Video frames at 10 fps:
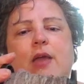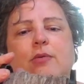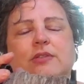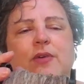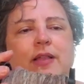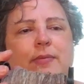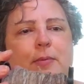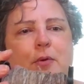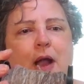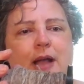It was fun.
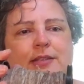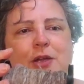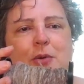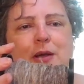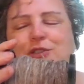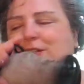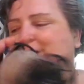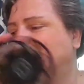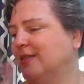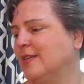People were asking
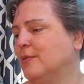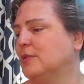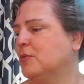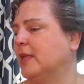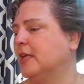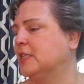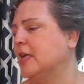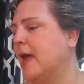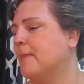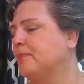questions. It was a really good
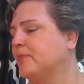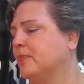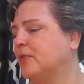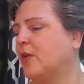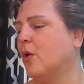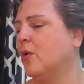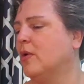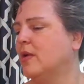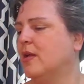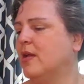time. So
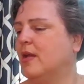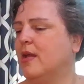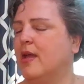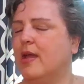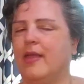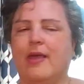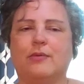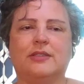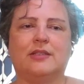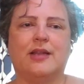
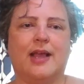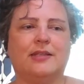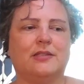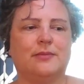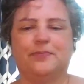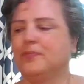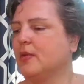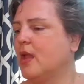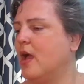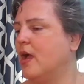that was nice.
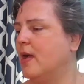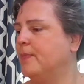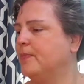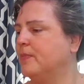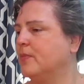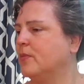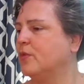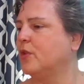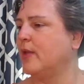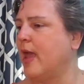Um,
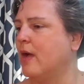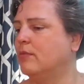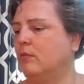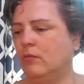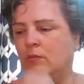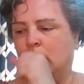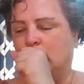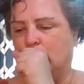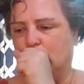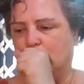so
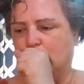yeah.